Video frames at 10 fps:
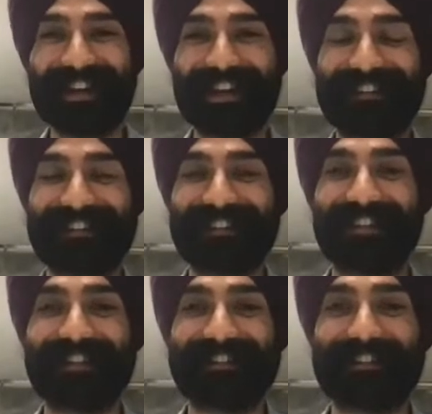It's
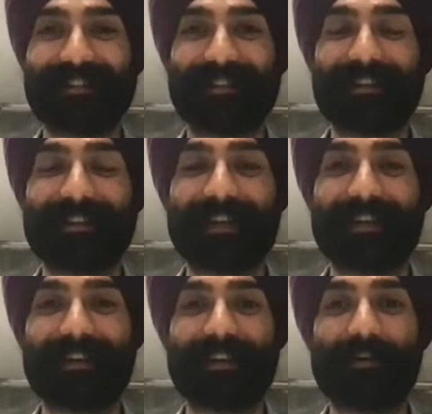so
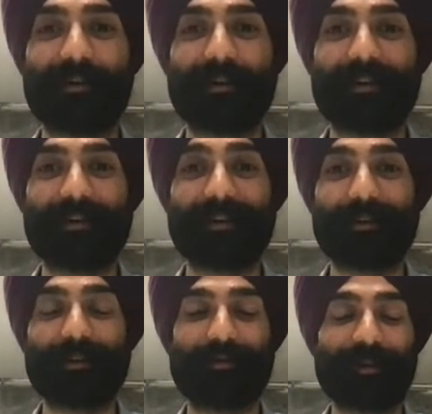there
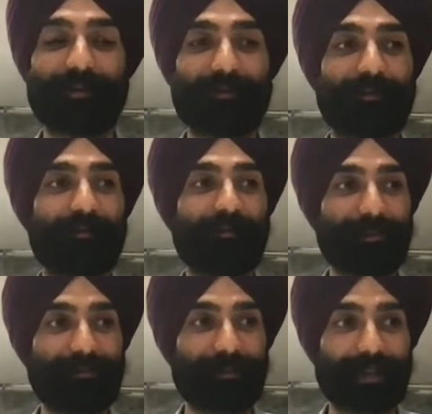will be
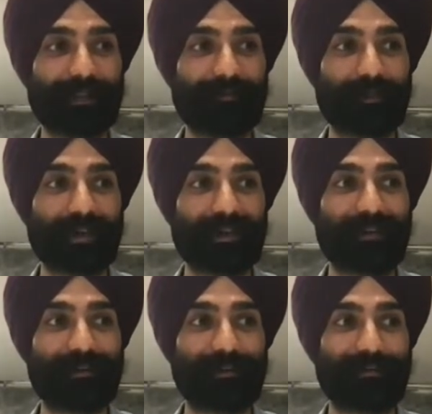movement, but
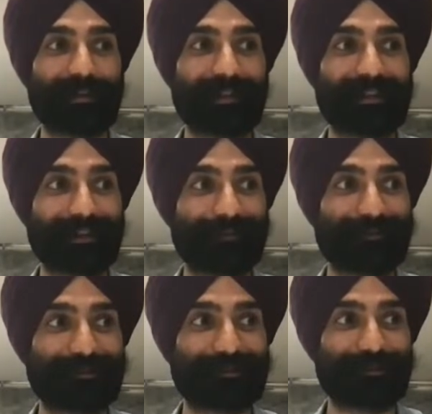it won't be
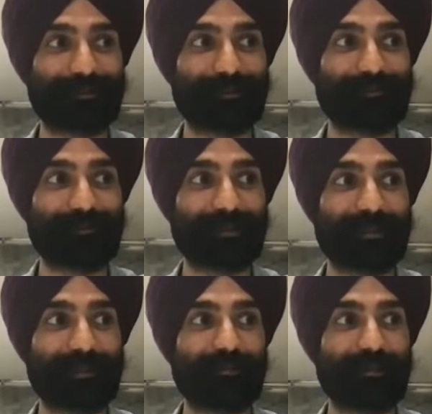enough to
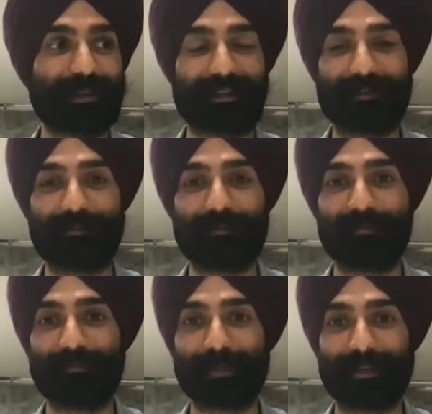bring
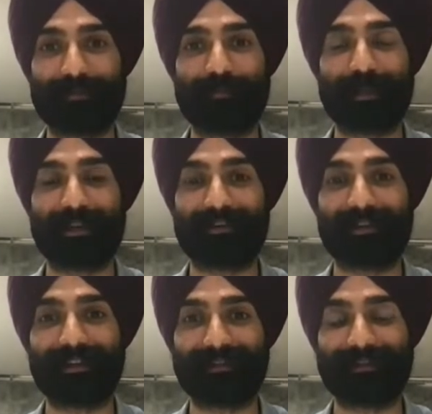the puck
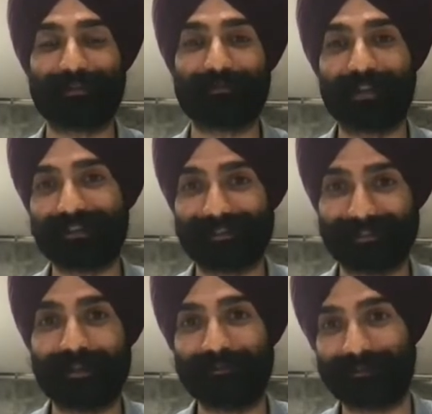right to your
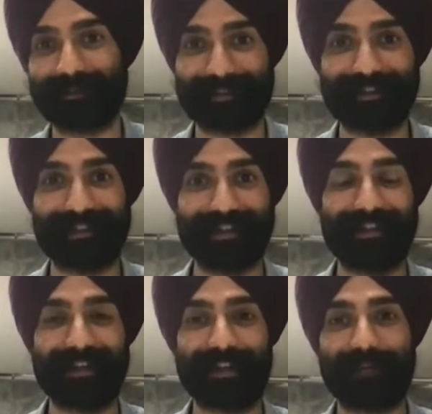face. Obviously,
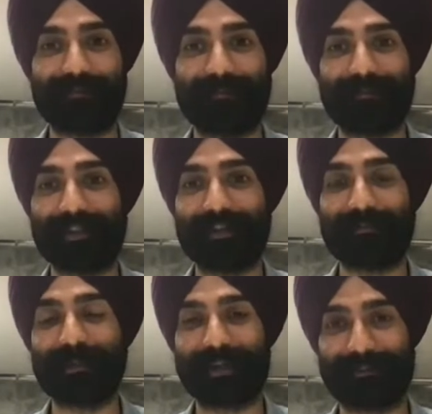that
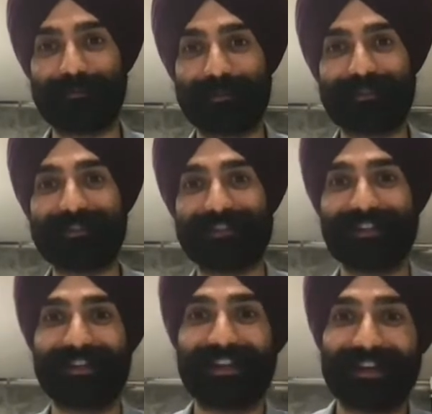would be kind of pointless.
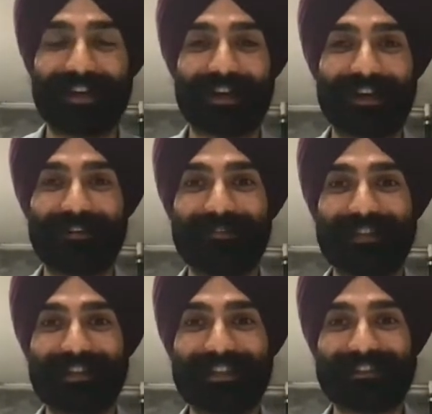
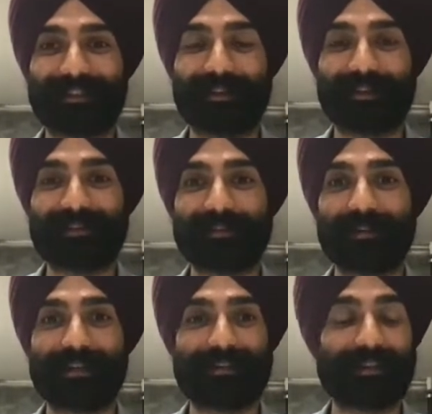So
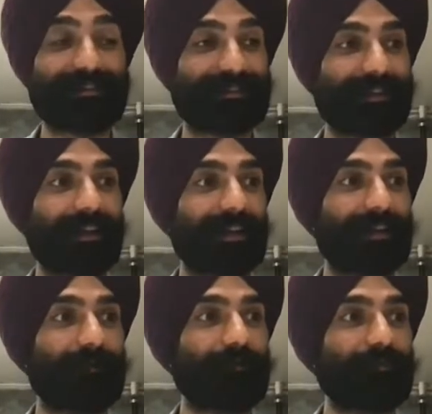it does,
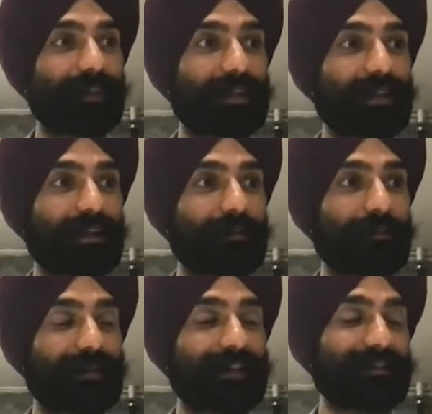
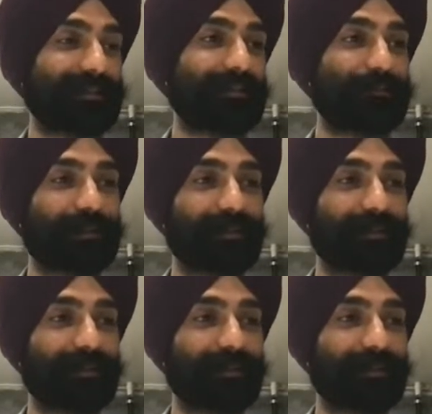but that's